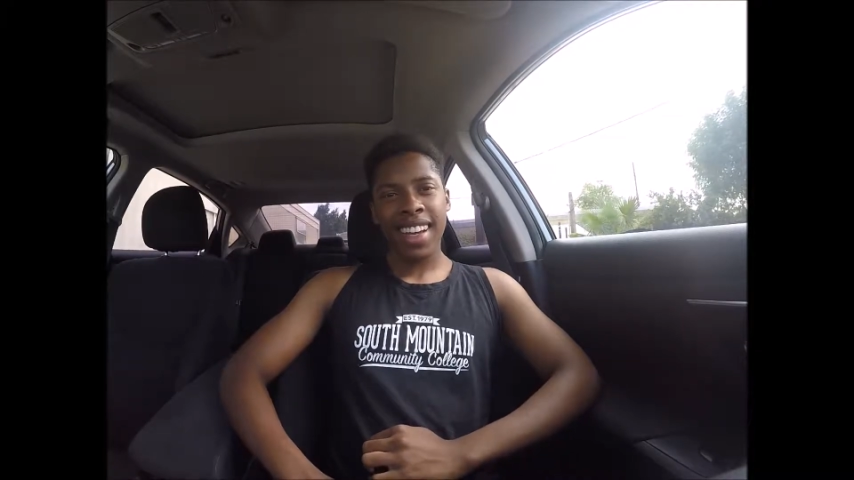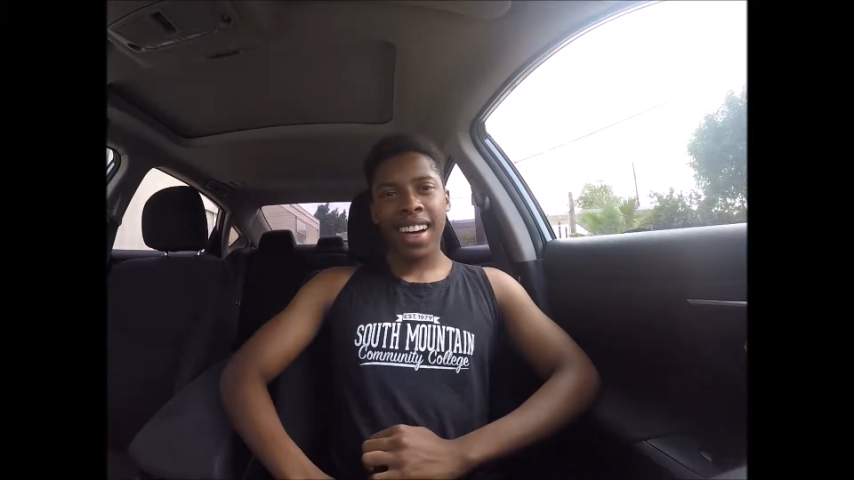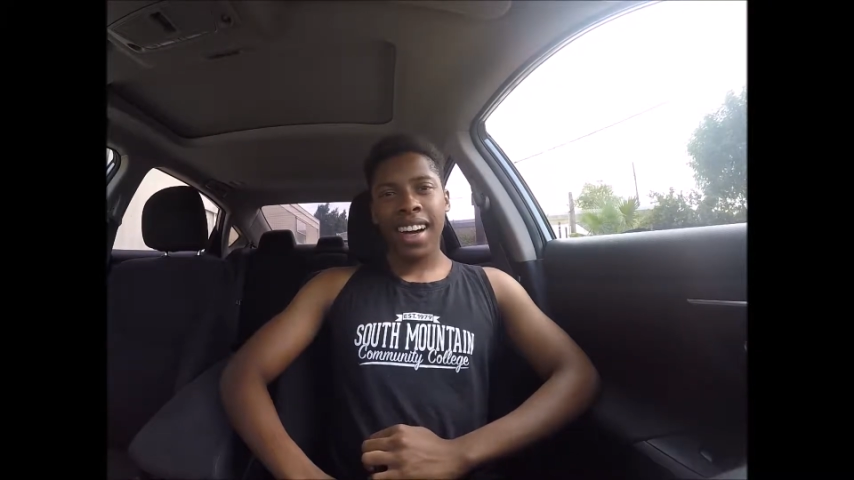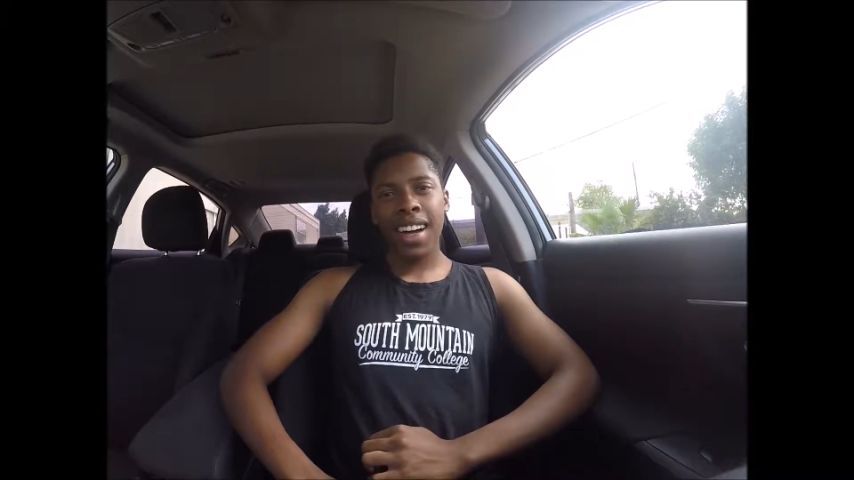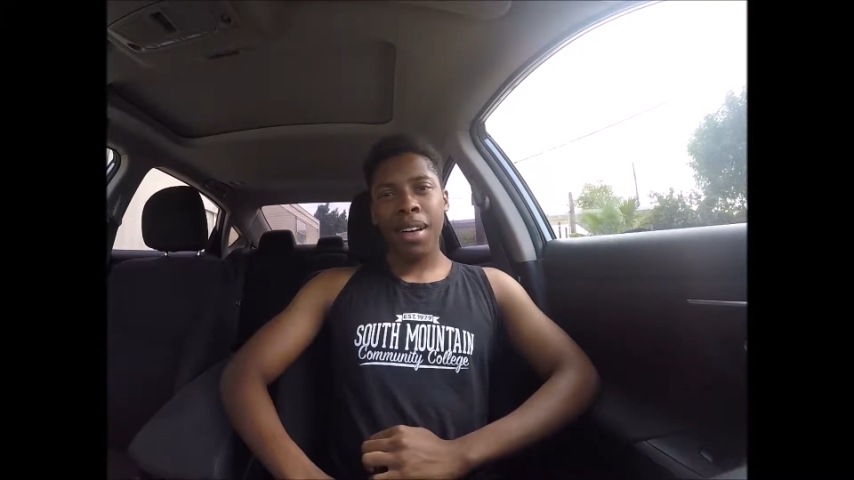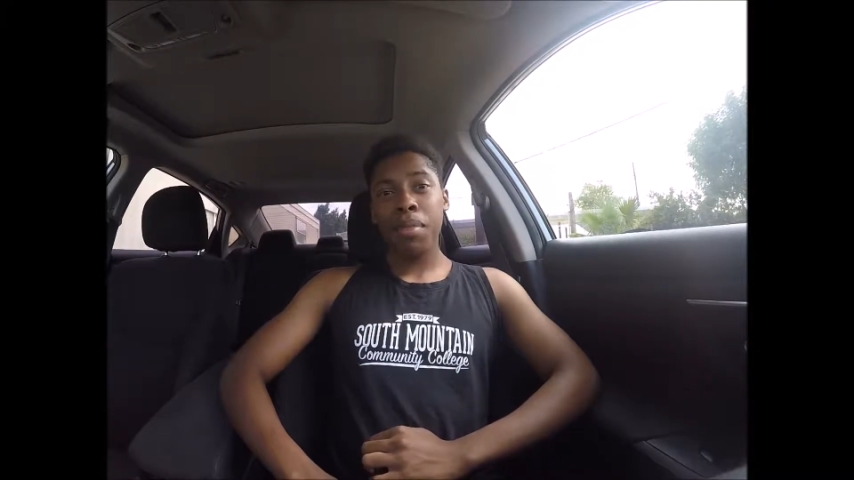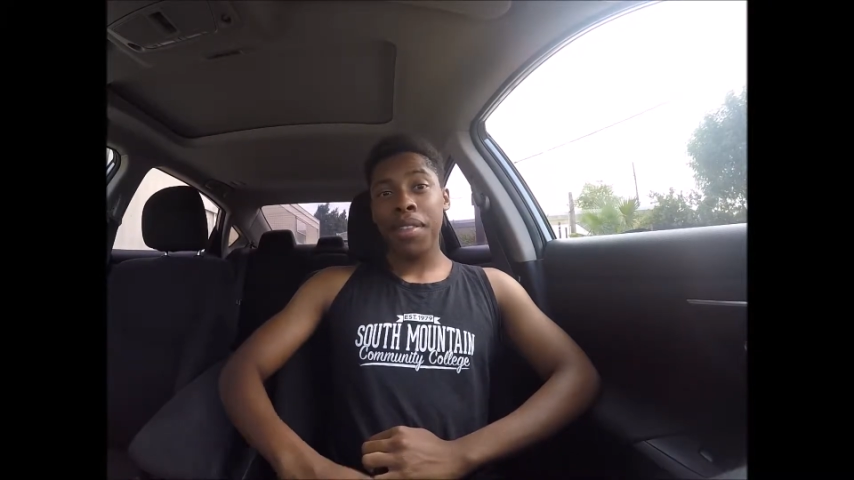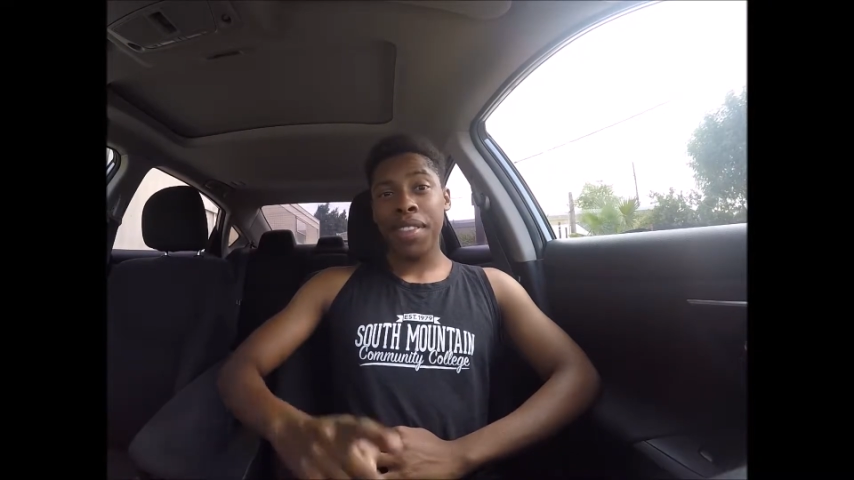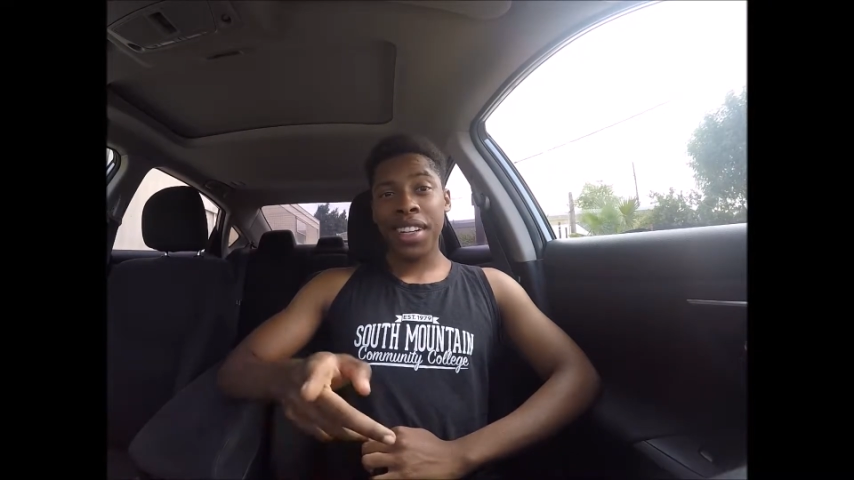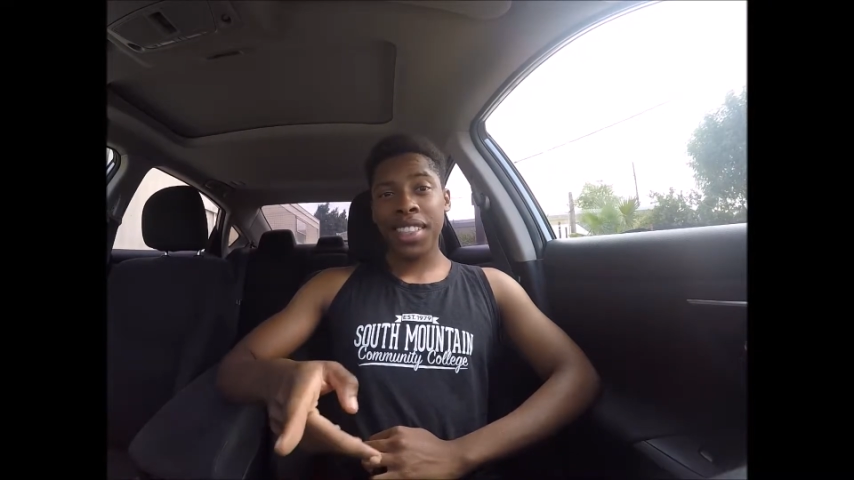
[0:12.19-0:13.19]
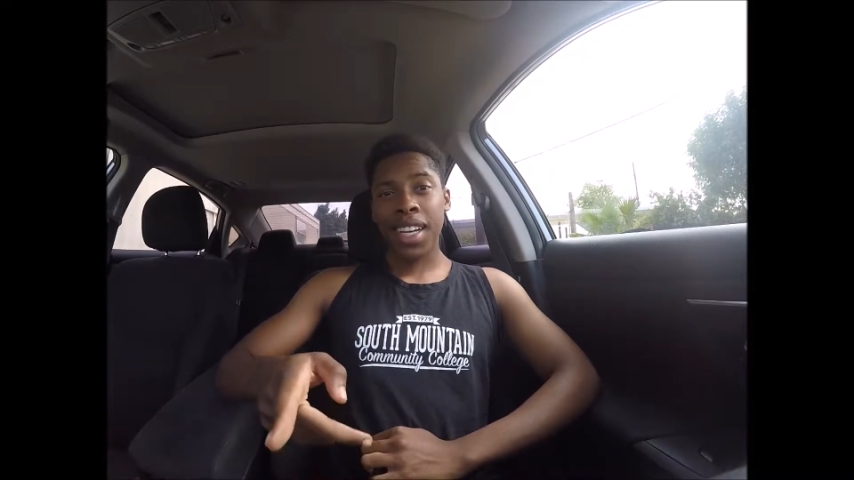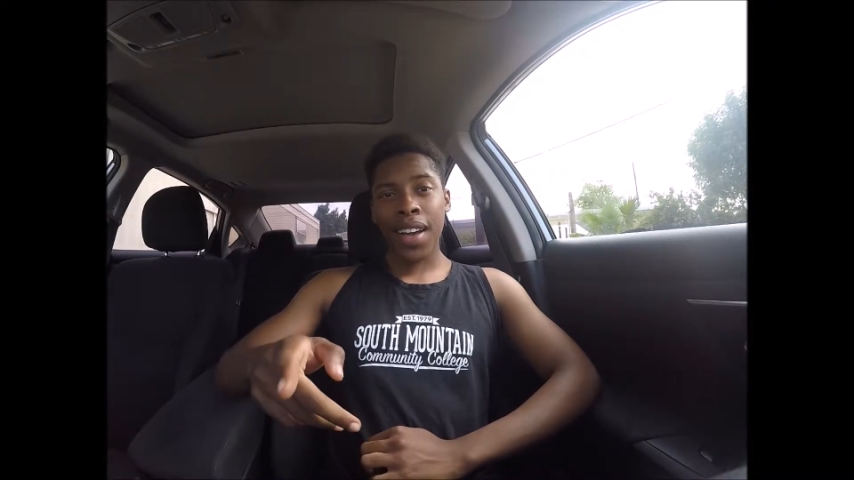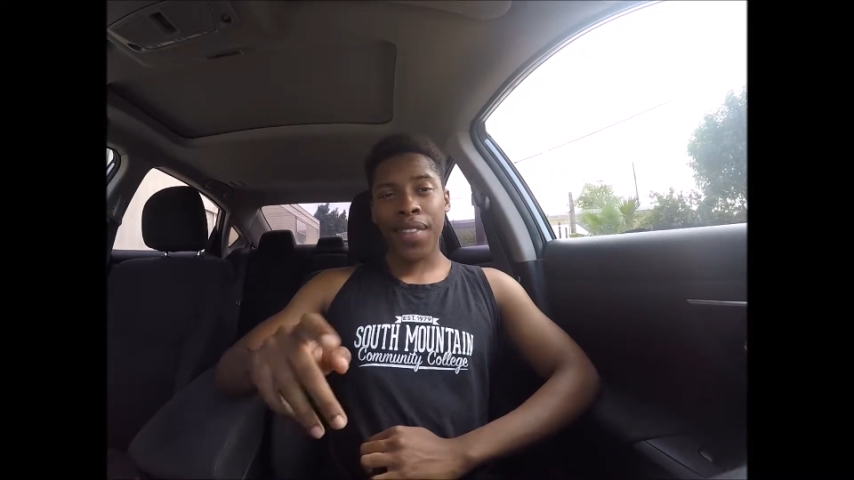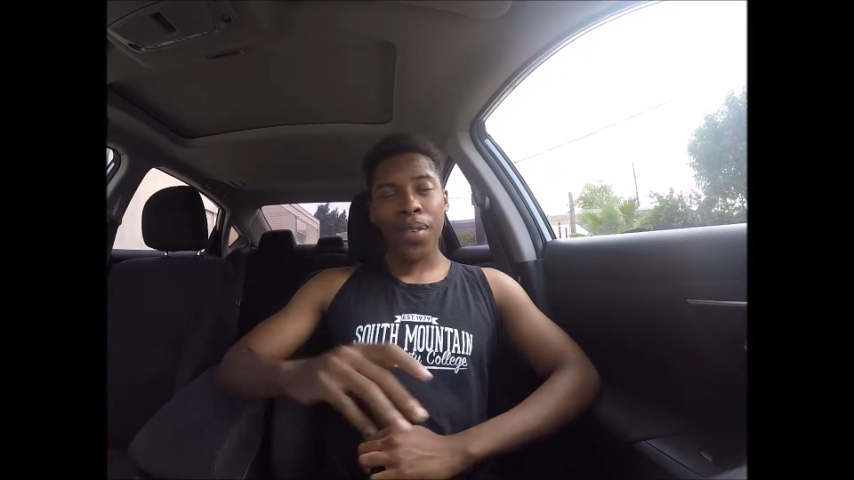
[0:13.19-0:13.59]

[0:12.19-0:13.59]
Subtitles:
But first off,